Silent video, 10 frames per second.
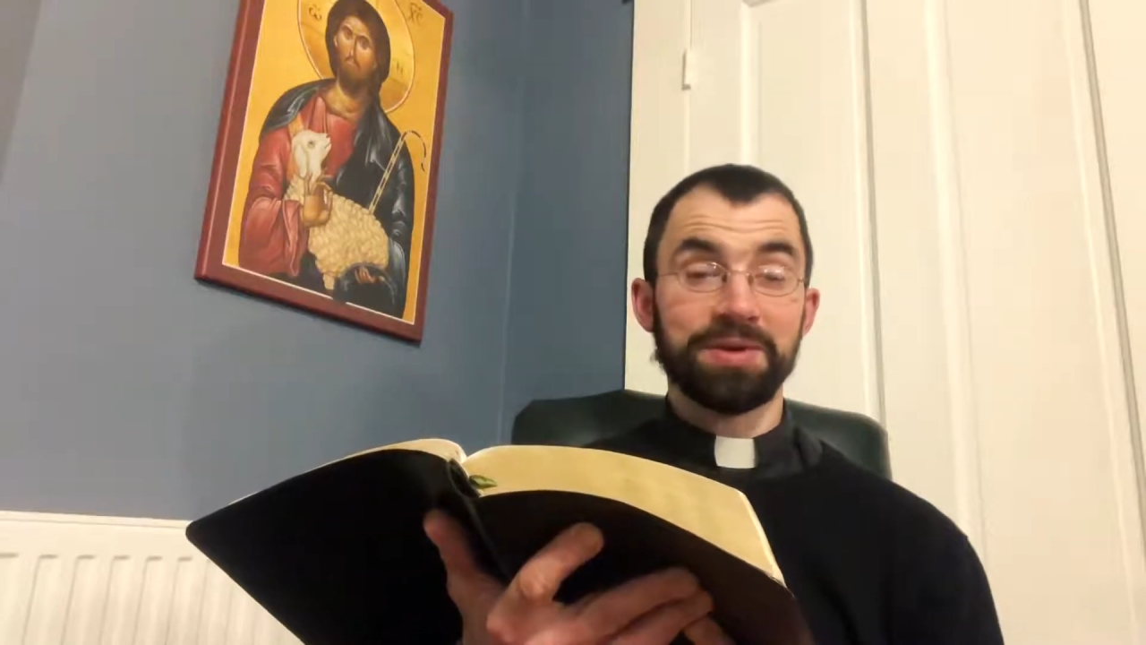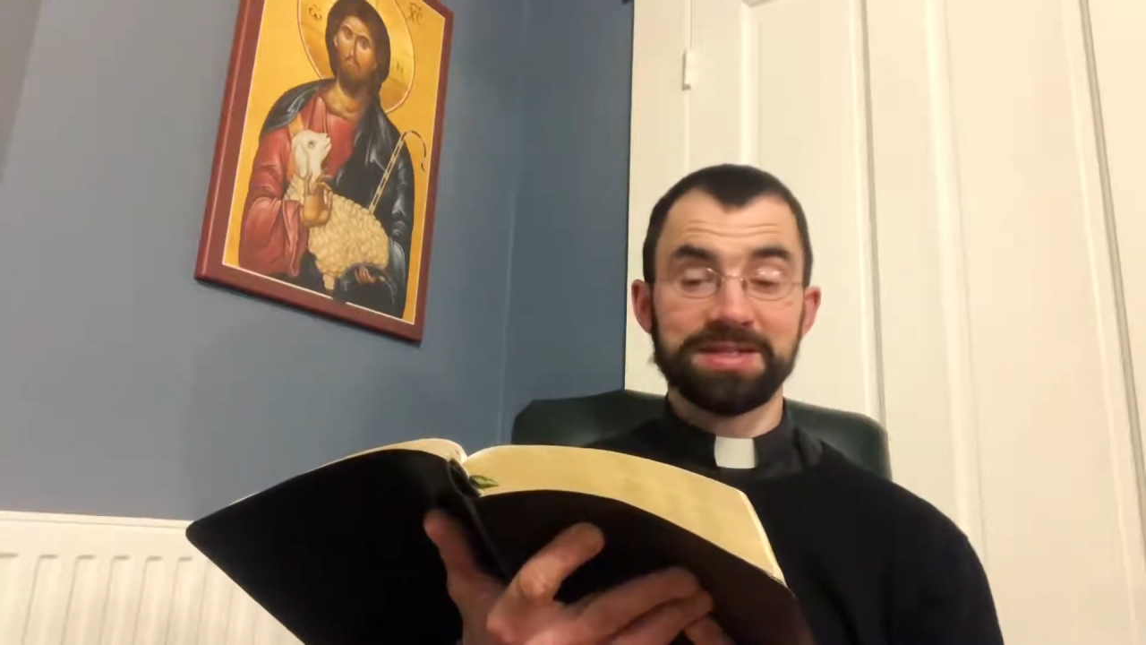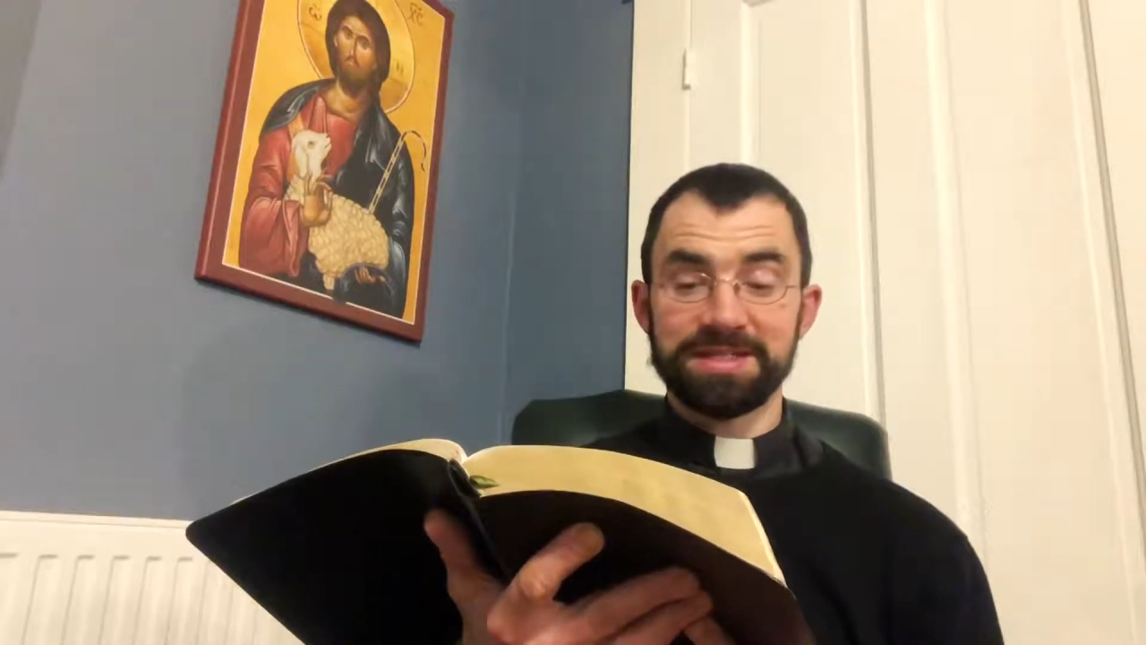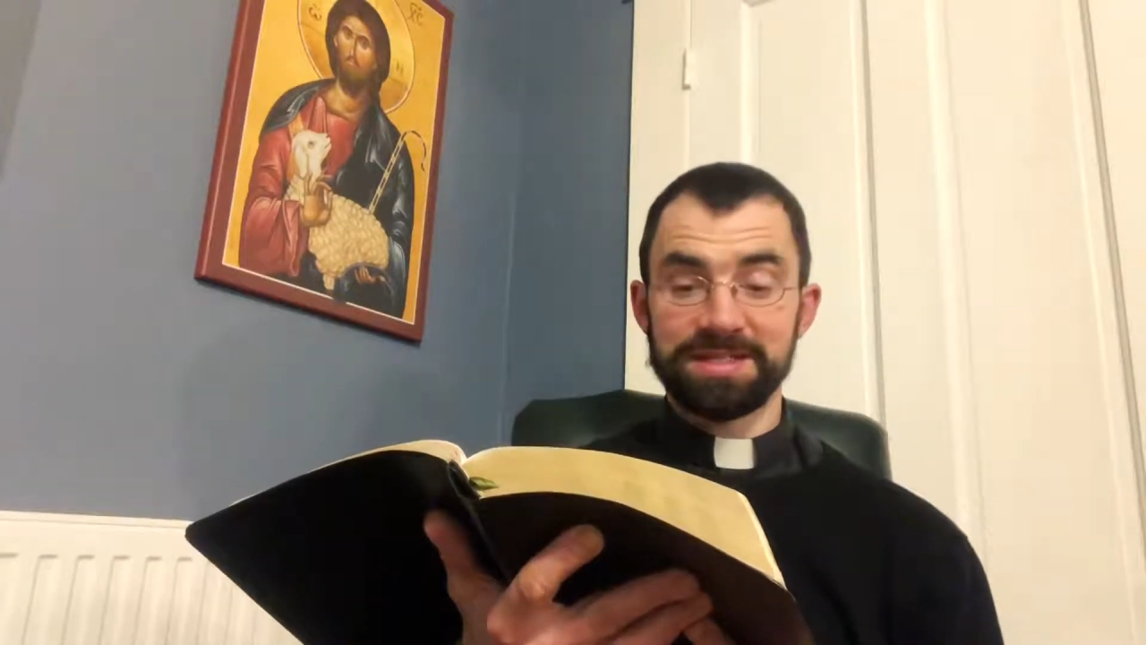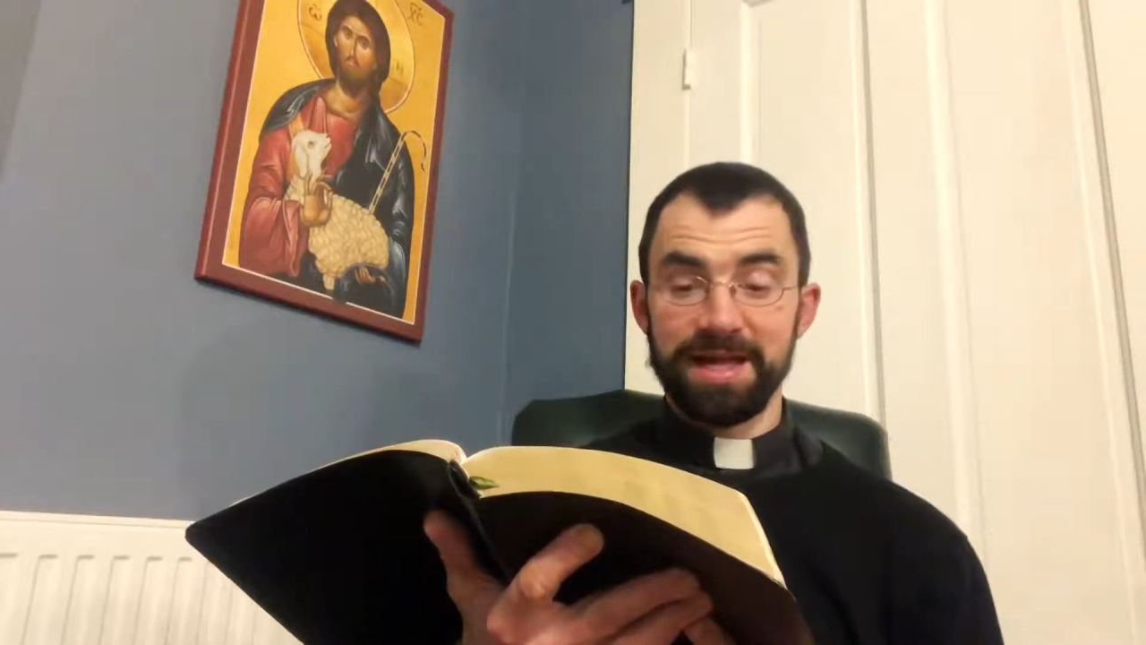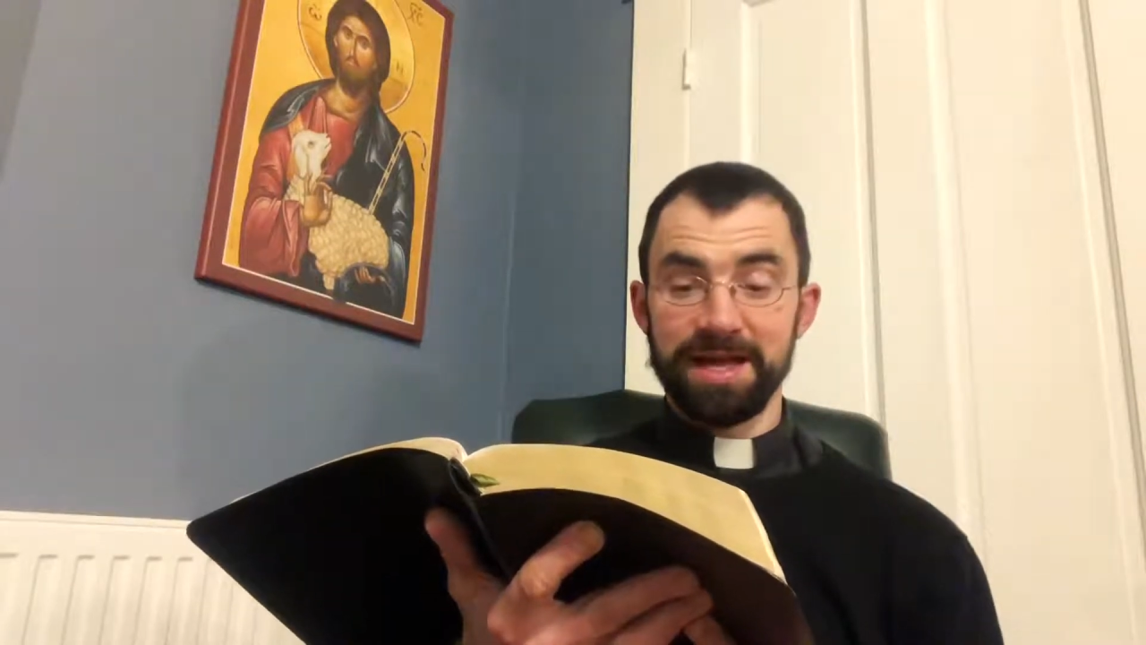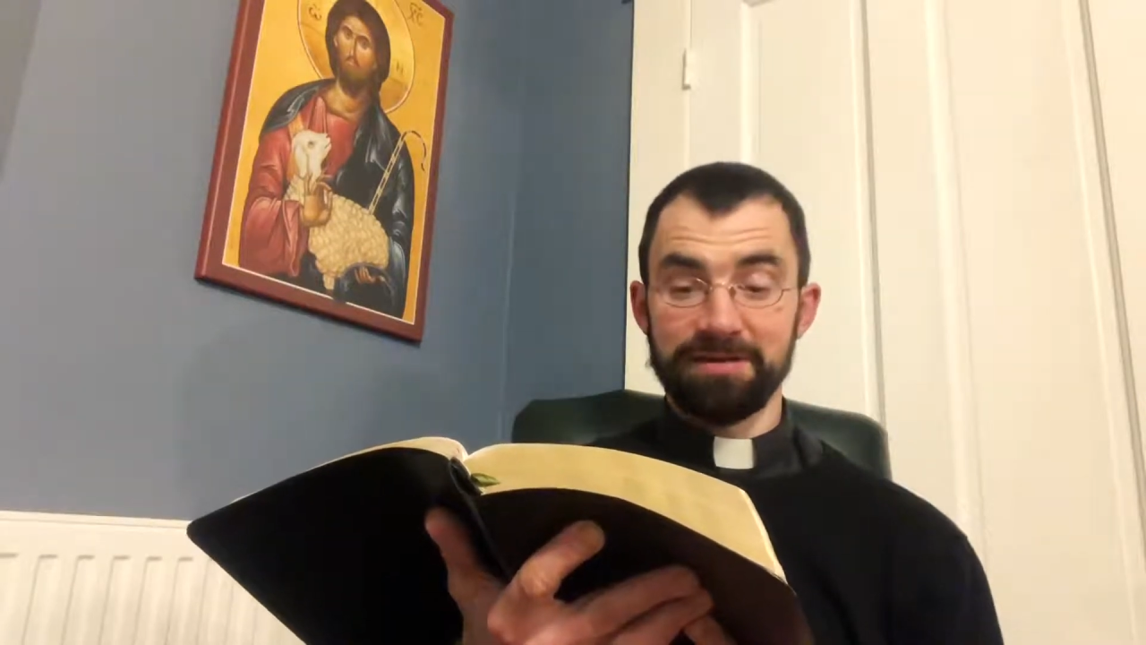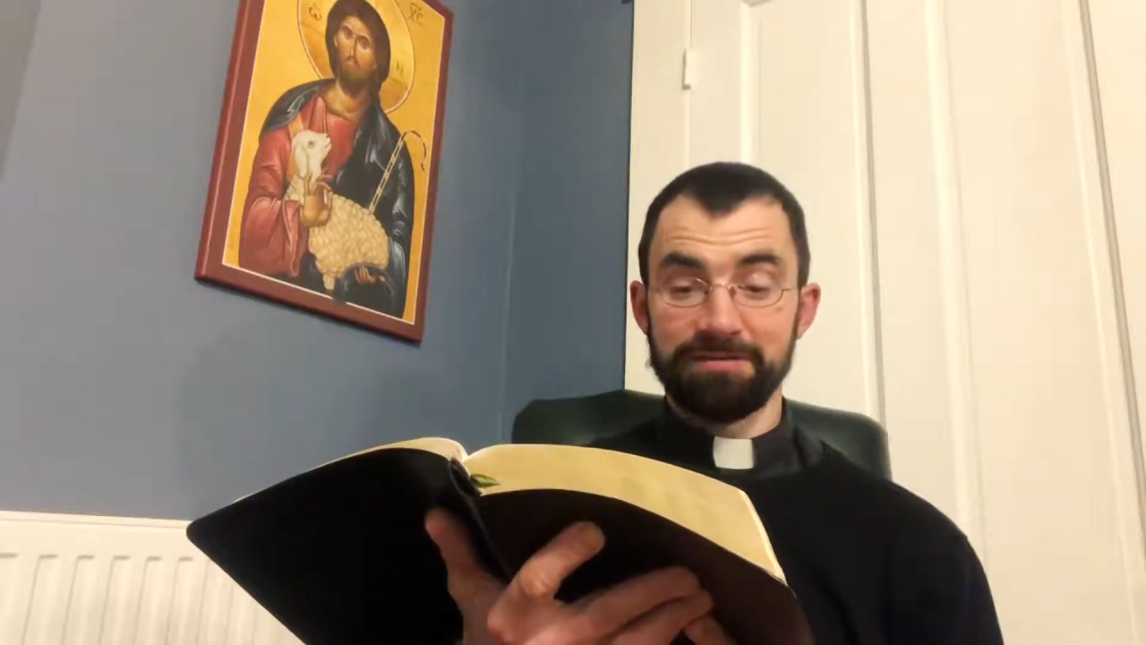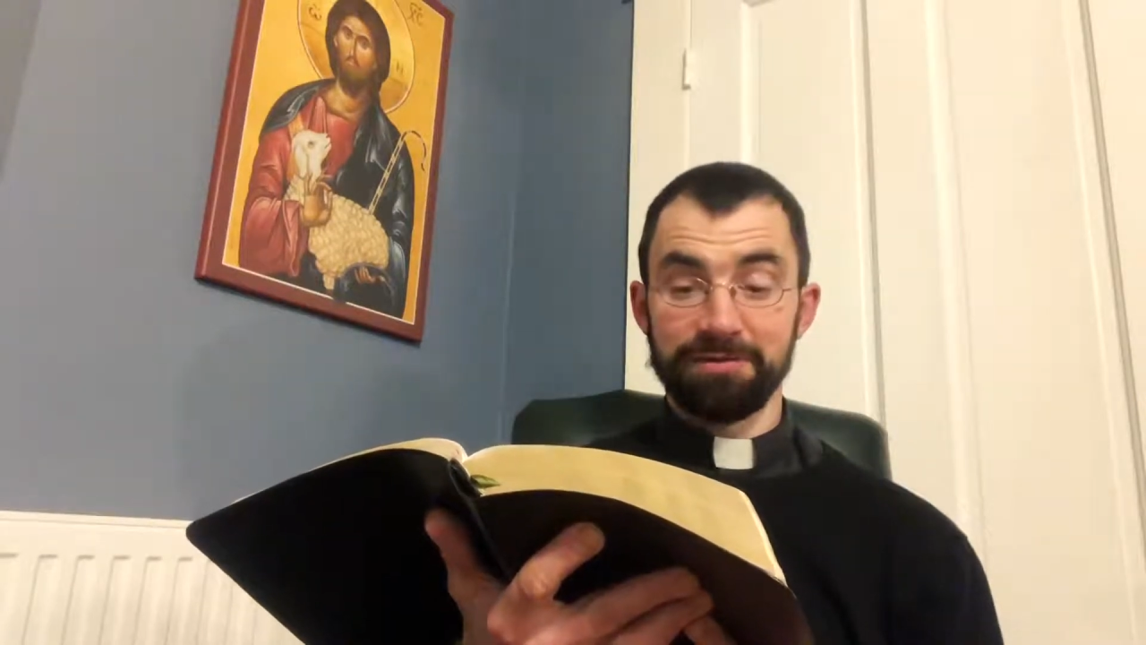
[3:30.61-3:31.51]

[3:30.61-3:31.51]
what to say,